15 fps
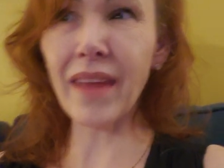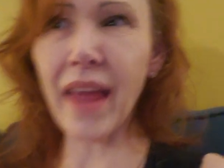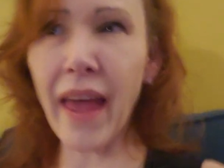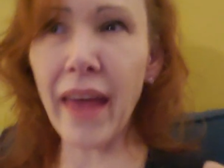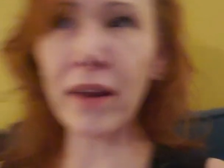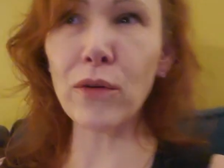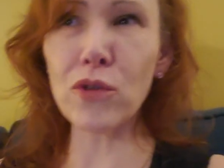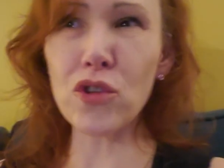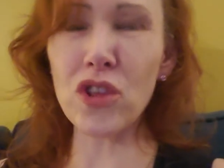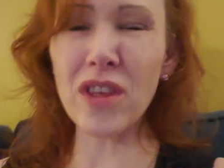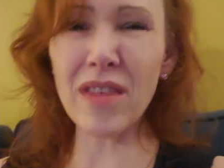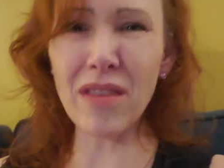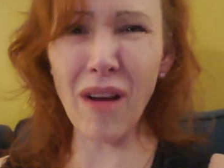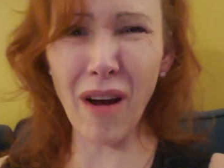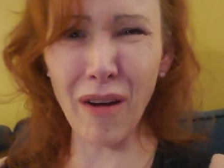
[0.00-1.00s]
energy
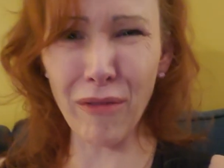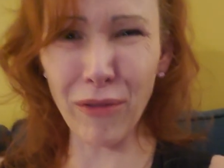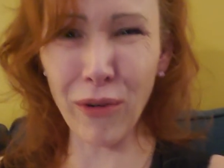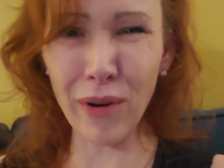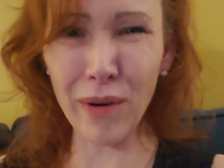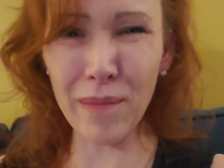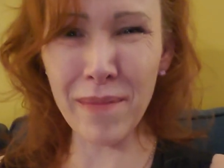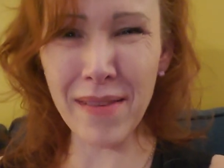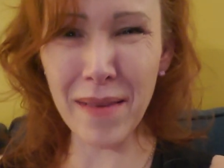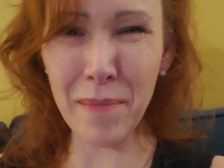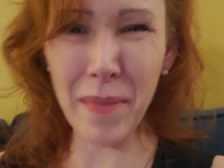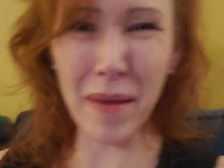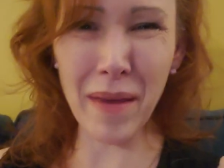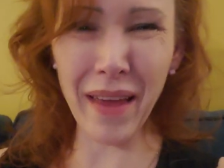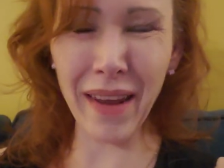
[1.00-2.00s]
thought forms
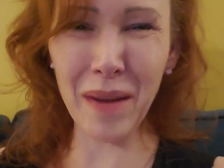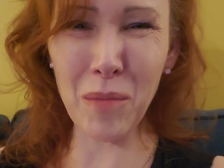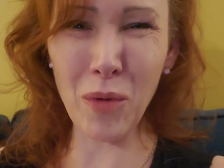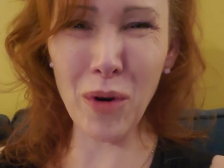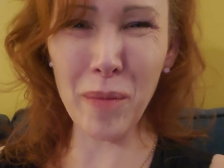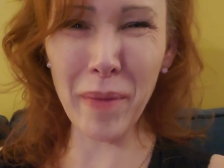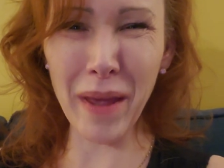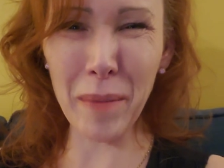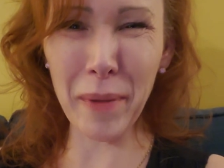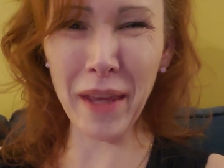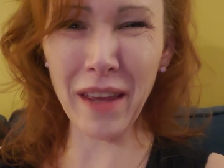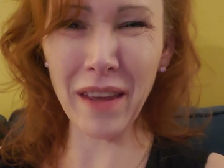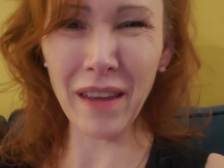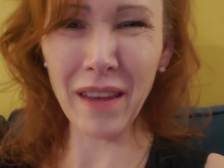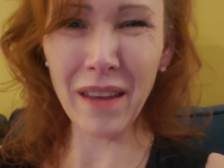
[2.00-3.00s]
anymore,
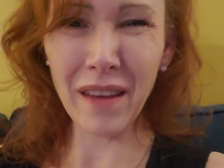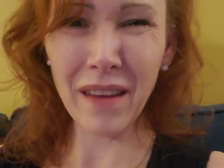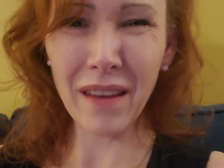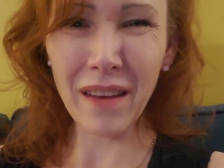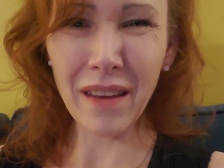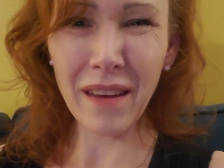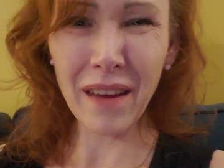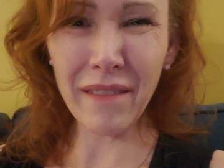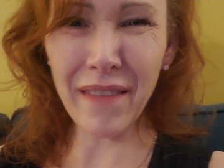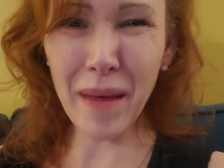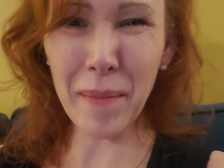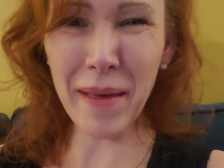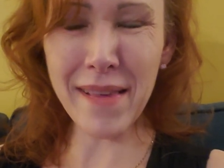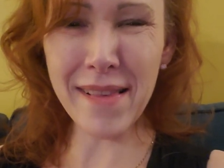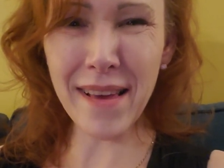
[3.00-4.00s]
maybe, if
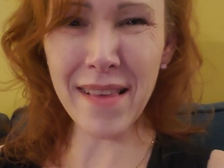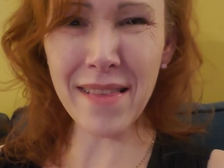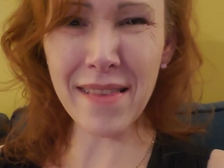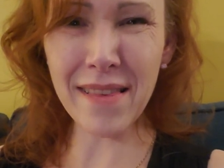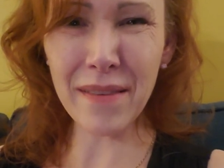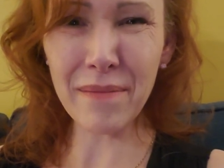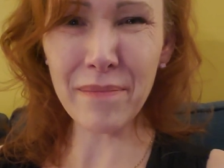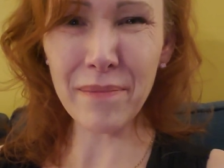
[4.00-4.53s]
that makes sense.